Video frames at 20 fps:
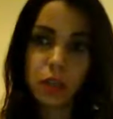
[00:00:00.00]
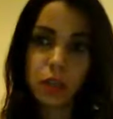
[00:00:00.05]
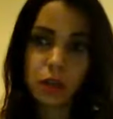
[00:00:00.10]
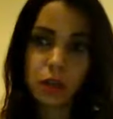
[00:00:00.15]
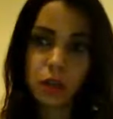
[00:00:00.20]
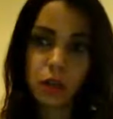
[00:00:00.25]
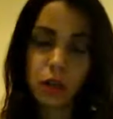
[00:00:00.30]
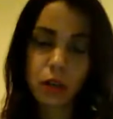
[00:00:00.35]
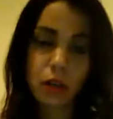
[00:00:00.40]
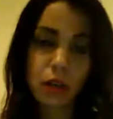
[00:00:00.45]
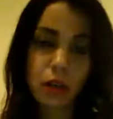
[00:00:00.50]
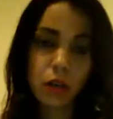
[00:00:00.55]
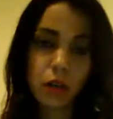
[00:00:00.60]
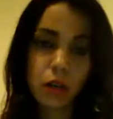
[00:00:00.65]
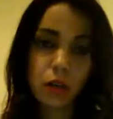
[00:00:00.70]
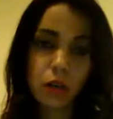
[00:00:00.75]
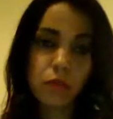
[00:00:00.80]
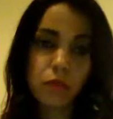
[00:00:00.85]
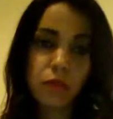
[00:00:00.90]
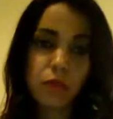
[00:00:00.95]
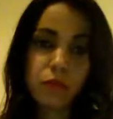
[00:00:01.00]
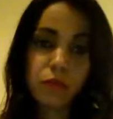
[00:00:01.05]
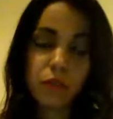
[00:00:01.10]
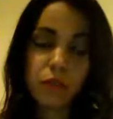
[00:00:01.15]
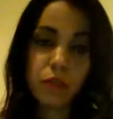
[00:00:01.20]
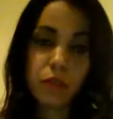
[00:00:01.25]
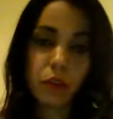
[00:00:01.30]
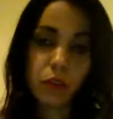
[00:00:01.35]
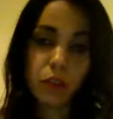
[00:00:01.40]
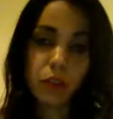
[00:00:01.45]
there are
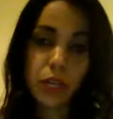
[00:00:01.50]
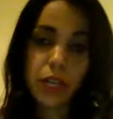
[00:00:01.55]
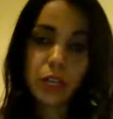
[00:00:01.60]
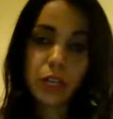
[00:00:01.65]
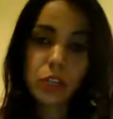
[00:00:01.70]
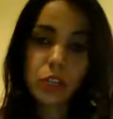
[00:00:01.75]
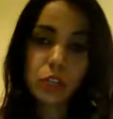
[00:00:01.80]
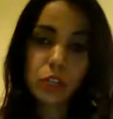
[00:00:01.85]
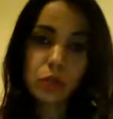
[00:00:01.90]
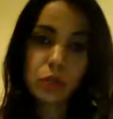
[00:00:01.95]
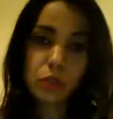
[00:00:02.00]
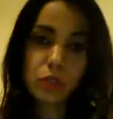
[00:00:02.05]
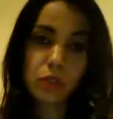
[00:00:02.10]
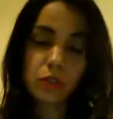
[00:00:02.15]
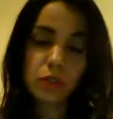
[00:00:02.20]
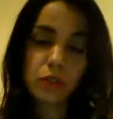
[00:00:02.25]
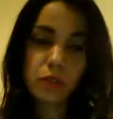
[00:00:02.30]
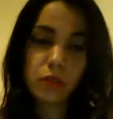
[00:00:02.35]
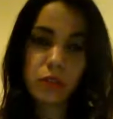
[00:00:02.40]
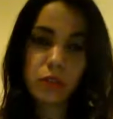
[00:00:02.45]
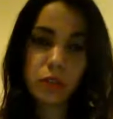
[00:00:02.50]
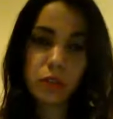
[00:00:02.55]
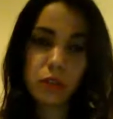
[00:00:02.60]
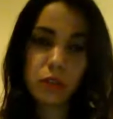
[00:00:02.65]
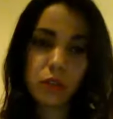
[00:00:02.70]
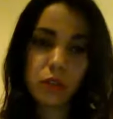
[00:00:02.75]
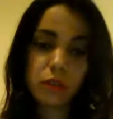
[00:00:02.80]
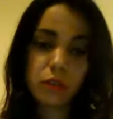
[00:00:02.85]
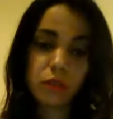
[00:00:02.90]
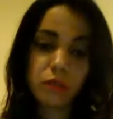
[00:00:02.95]
the fallen angels,
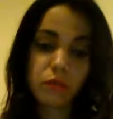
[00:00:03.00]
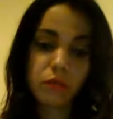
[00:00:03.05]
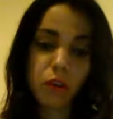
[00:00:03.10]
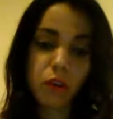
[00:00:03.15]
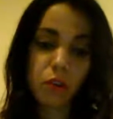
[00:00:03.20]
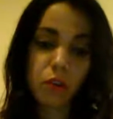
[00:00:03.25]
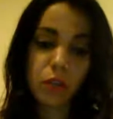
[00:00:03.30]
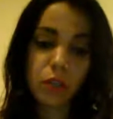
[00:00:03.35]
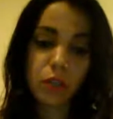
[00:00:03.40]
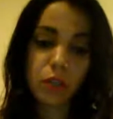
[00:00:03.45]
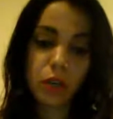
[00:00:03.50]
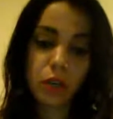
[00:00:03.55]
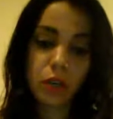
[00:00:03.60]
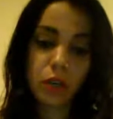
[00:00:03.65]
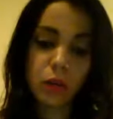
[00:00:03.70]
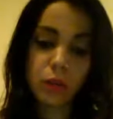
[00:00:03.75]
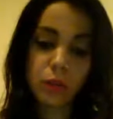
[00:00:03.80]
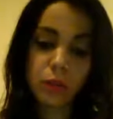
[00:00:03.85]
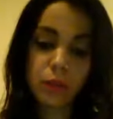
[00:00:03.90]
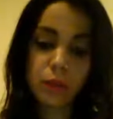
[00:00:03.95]
the fallen,